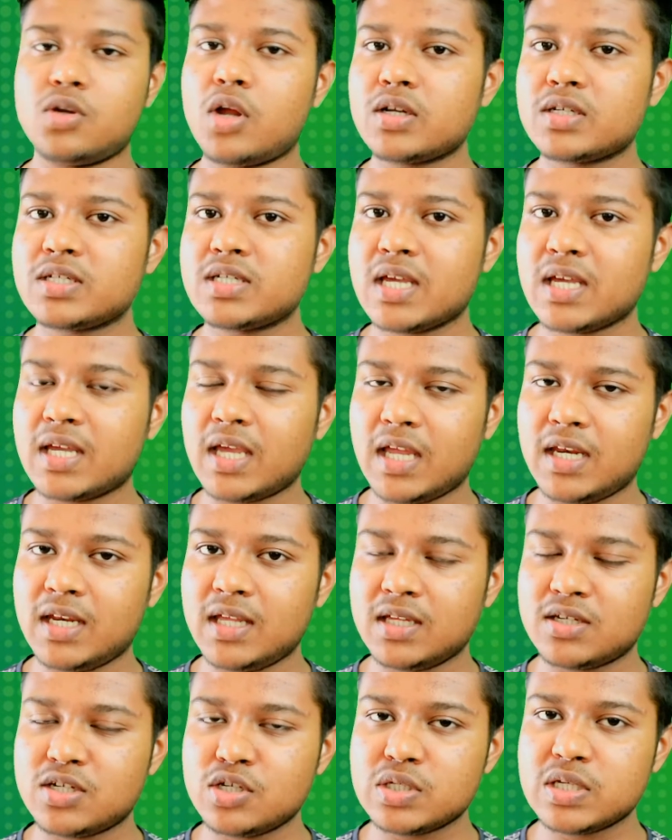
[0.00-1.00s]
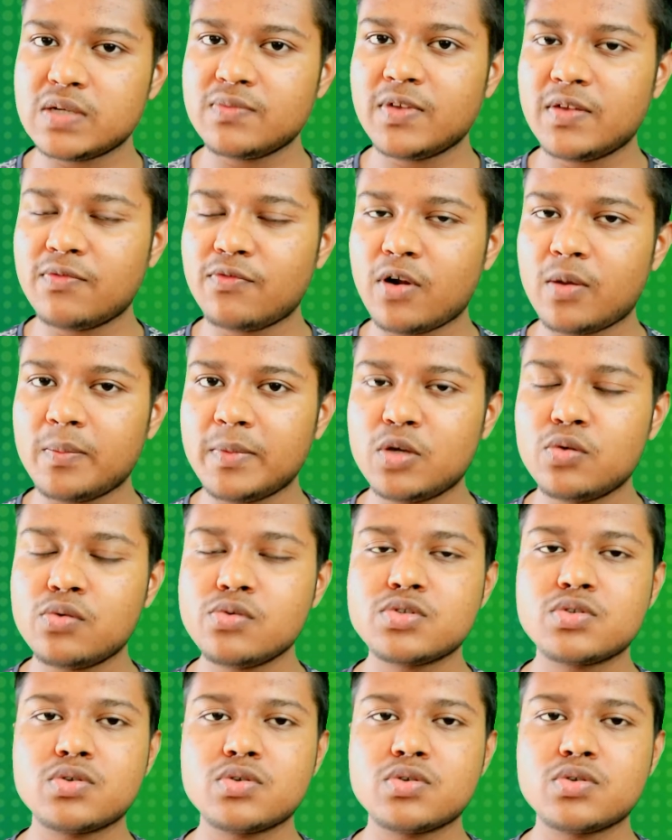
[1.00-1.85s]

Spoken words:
not take any tuition fee from you.